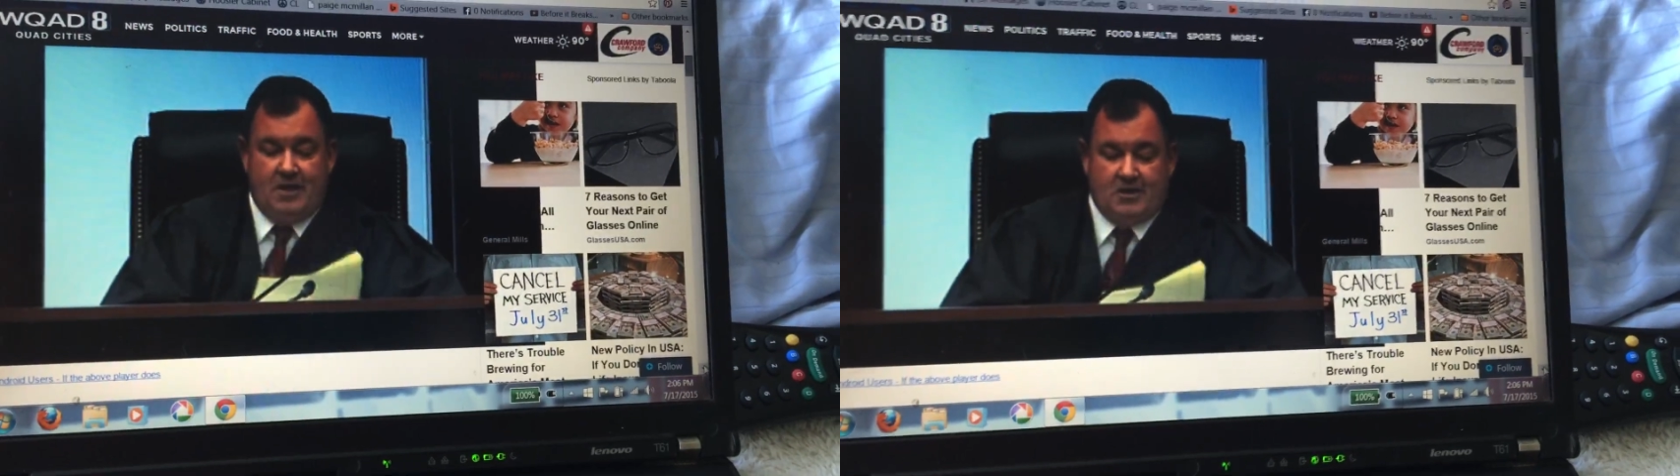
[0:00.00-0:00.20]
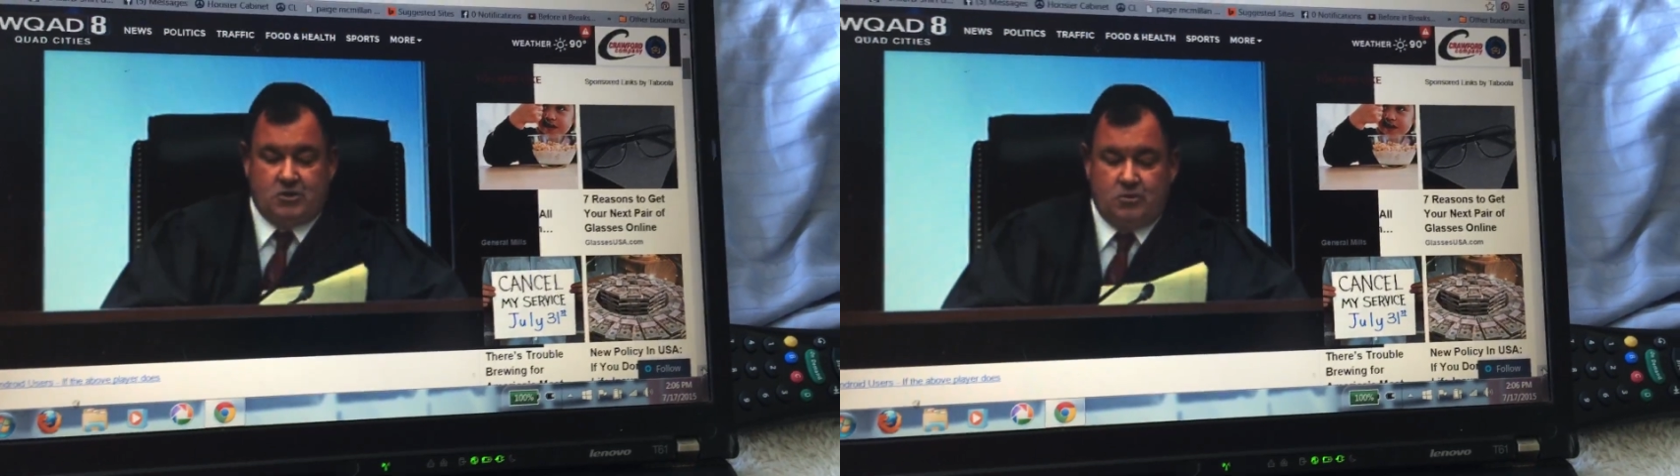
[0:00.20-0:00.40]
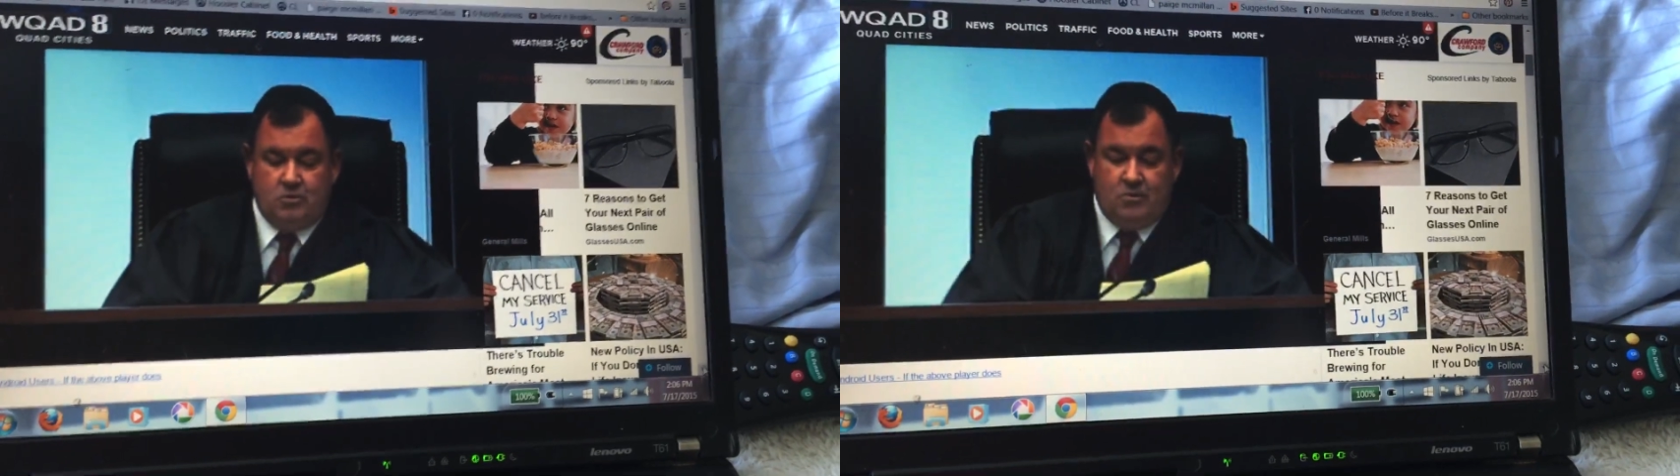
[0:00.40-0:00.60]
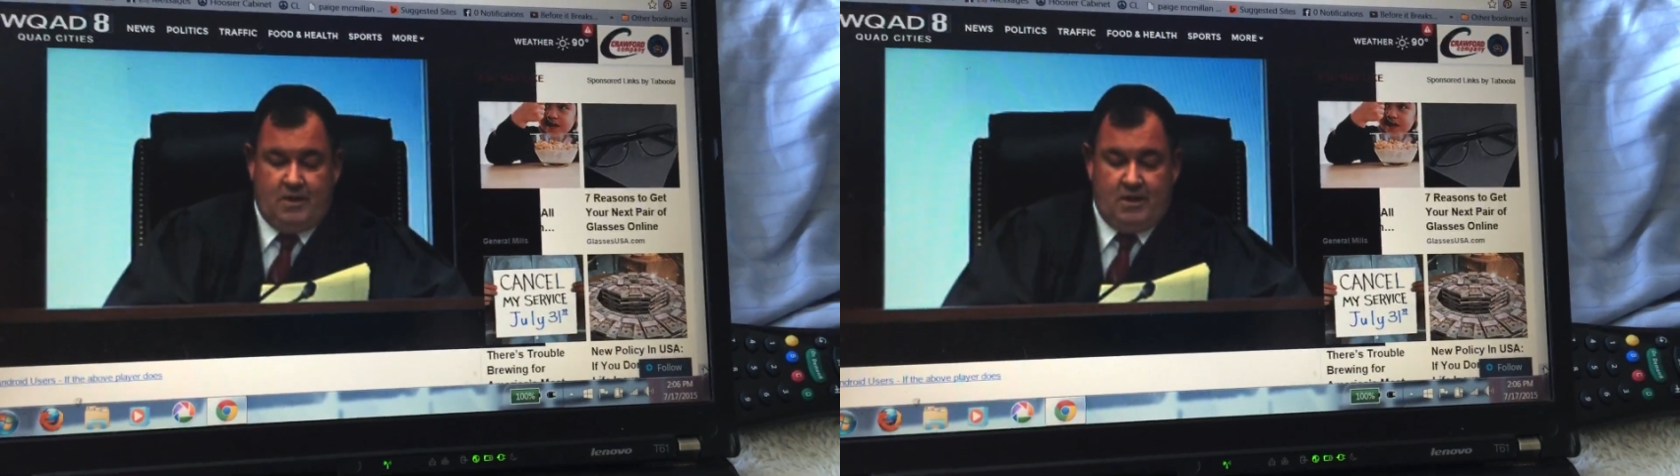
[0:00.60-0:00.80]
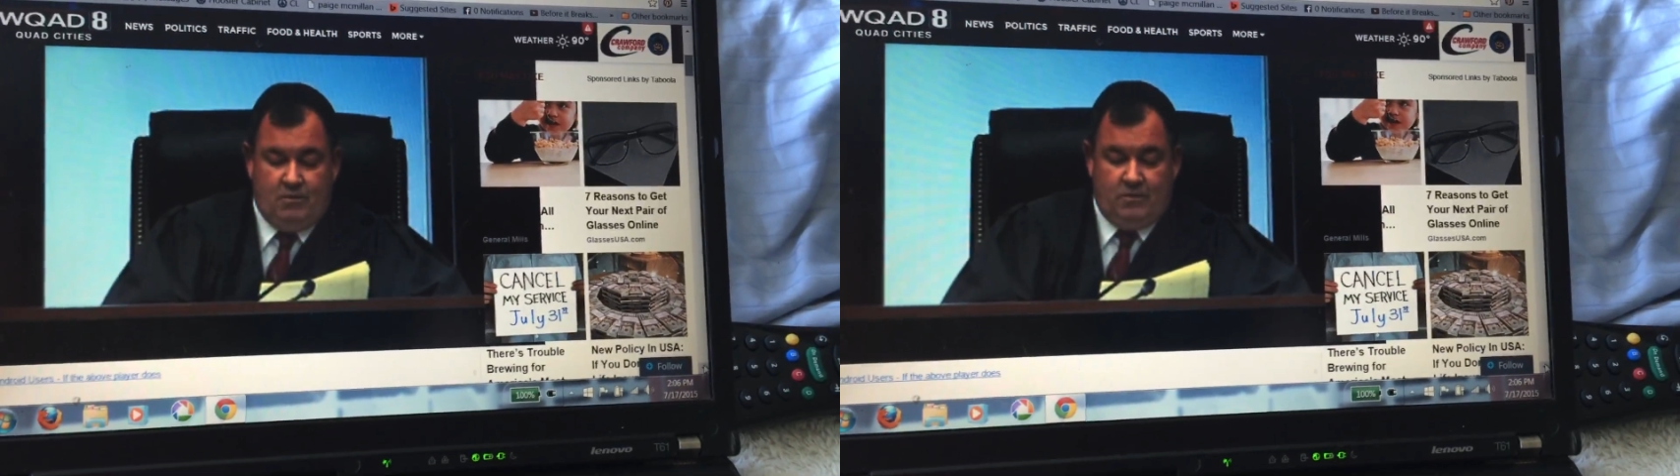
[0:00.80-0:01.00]
not sure who
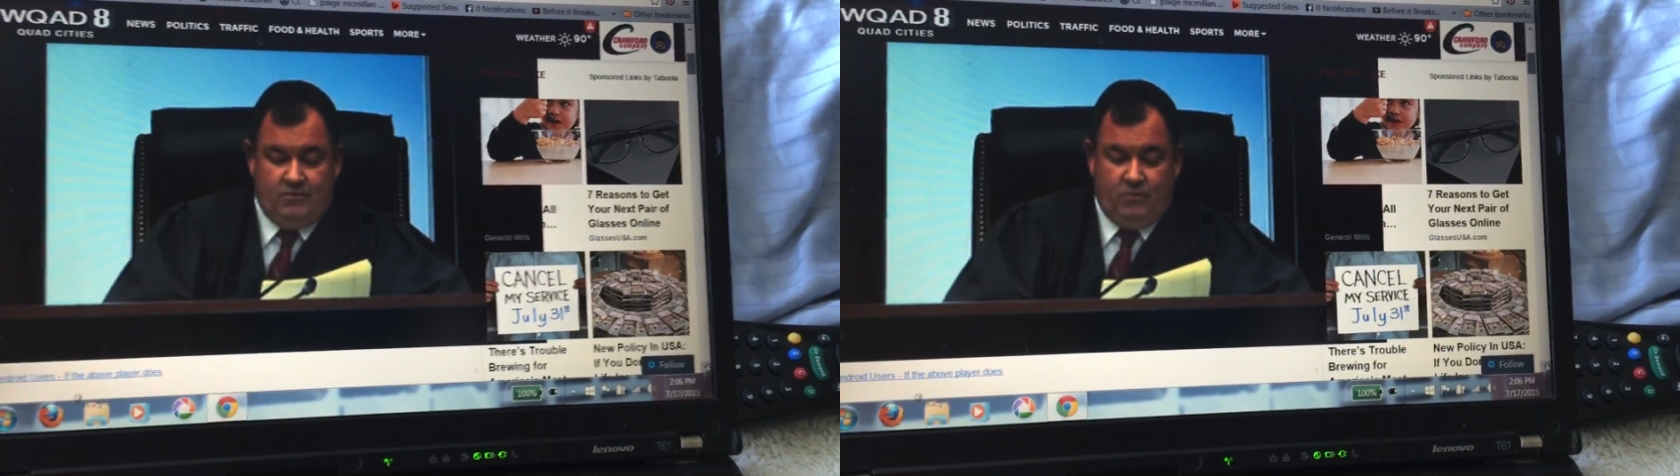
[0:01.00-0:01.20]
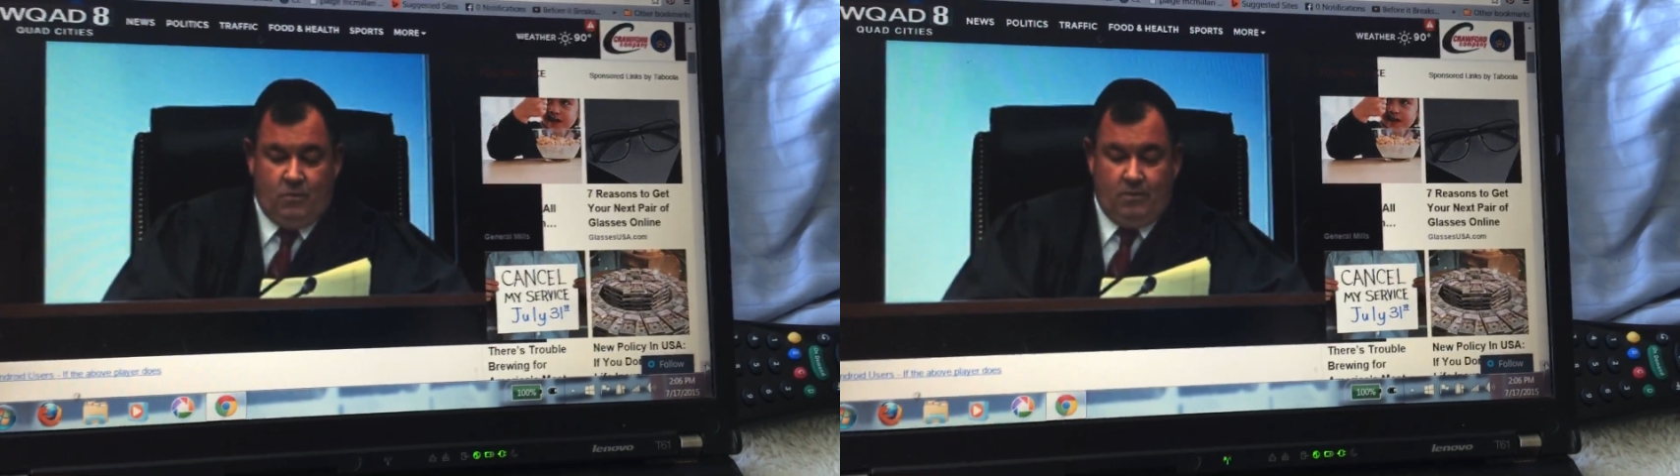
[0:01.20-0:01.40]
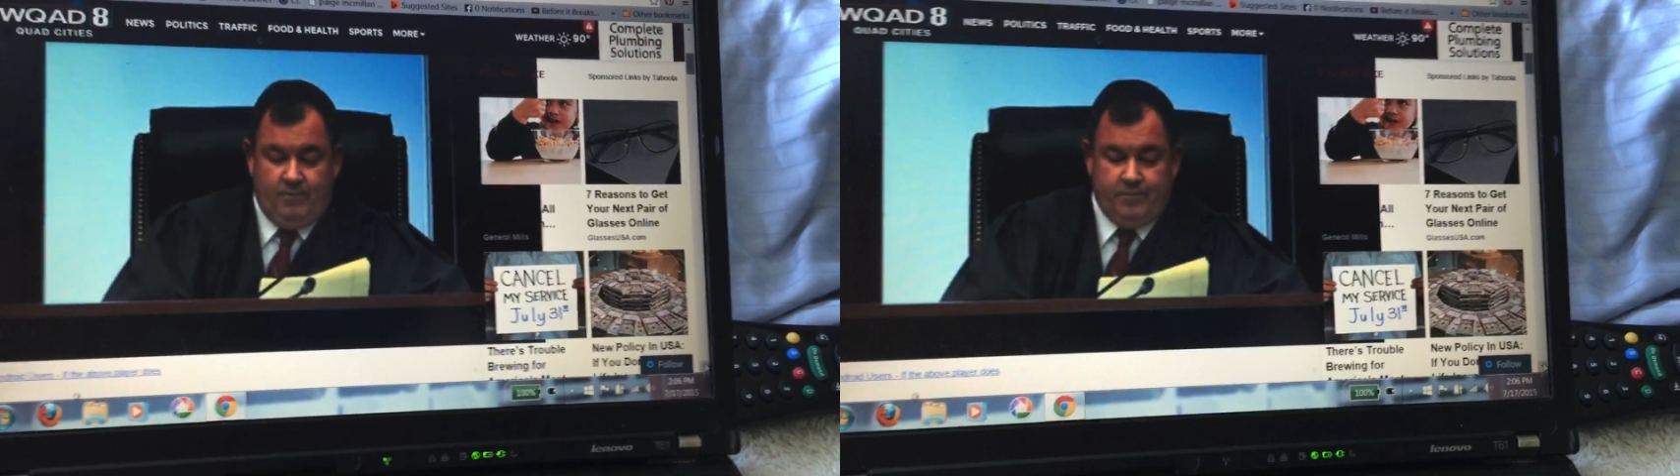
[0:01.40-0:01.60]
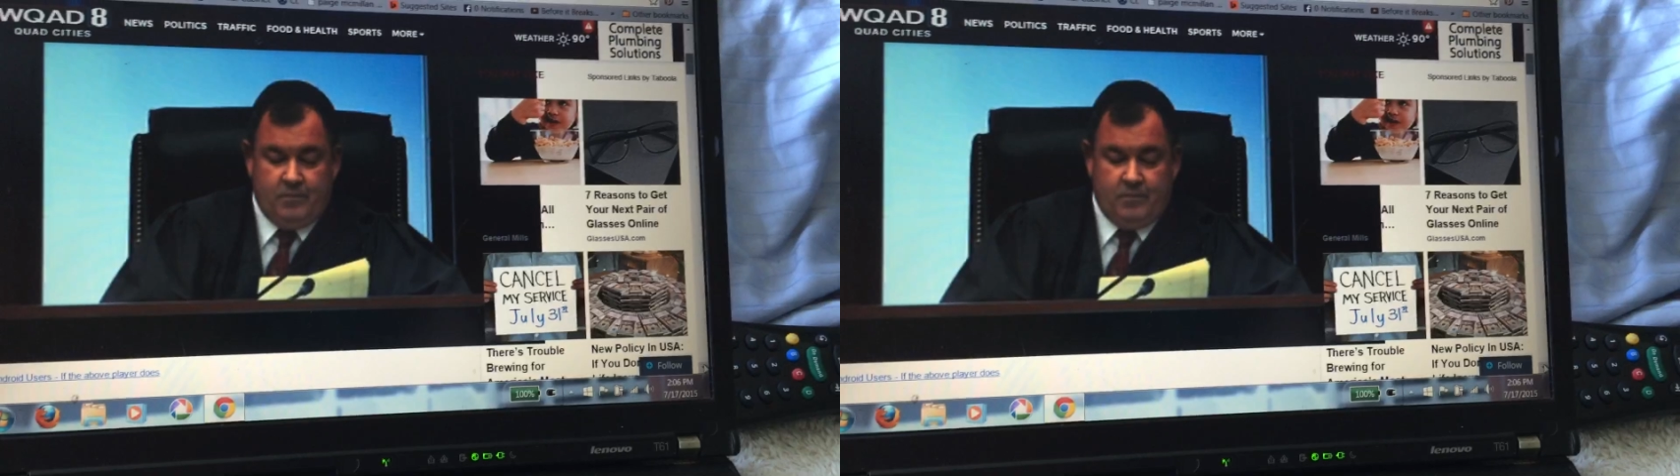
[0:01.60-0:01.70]
the other one's for.